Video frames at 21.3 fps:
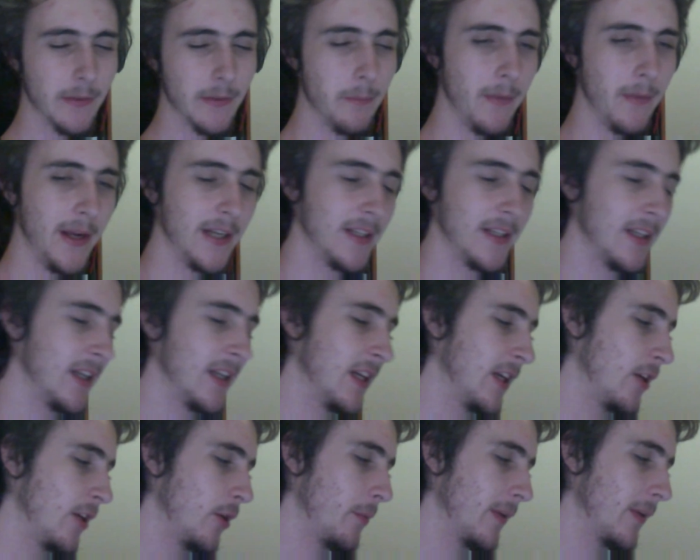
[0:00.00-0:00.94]
met
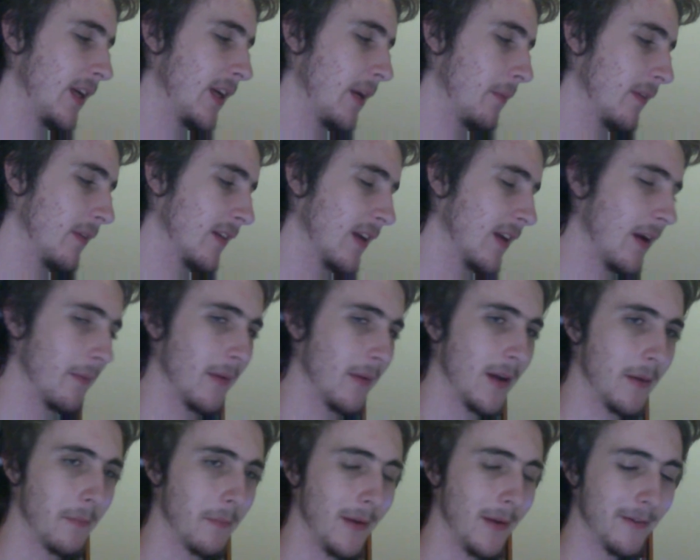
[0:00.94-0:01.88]
who became
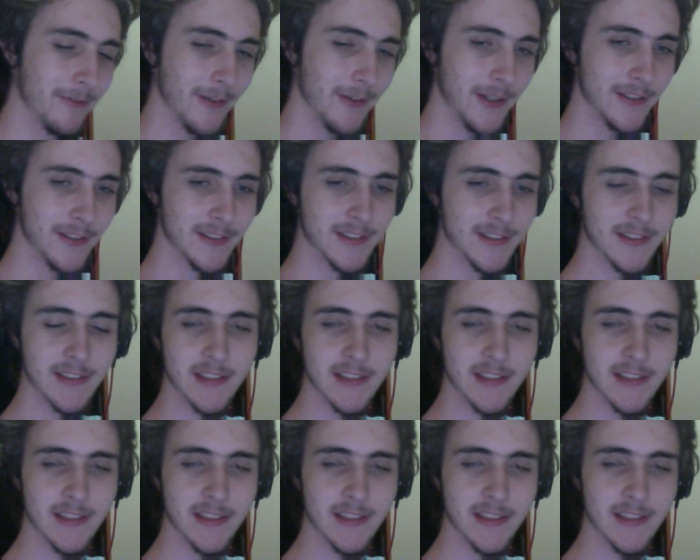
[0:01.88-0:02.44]
my friend